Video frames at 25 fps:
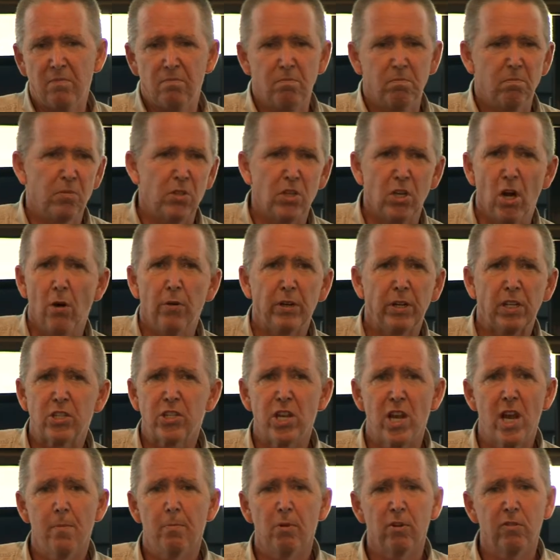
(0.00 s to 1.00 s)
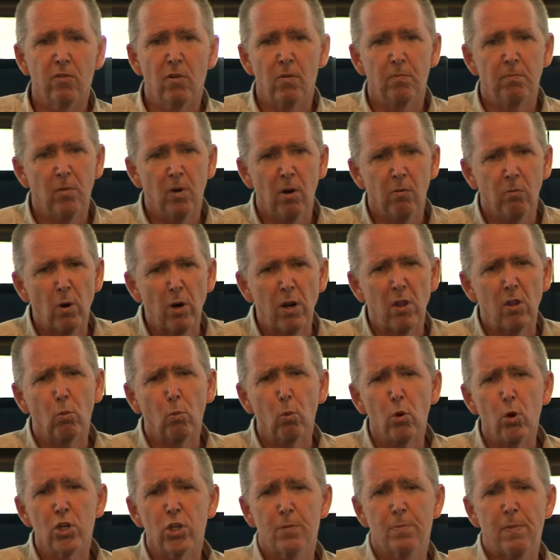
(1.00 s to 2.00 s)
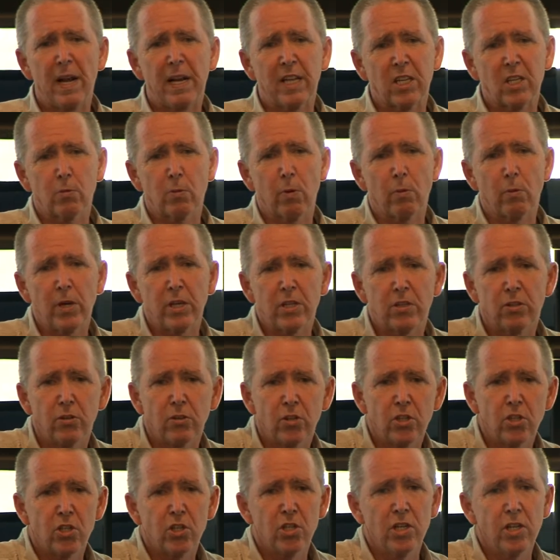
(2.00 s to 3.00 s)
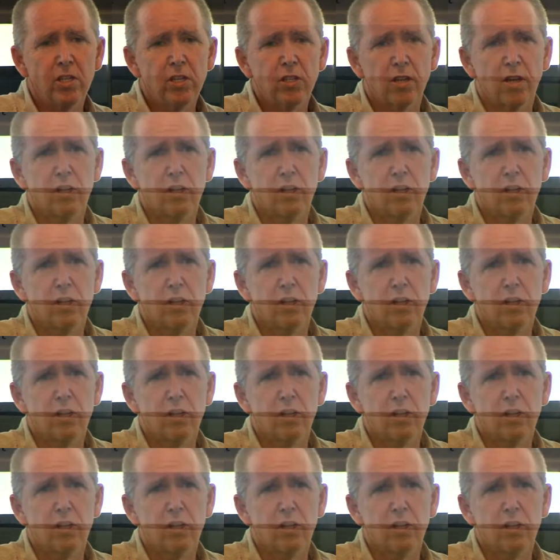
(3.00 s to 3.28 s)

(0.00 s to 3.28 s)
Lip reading: show an example of one of the worst paddocks we went to this year. So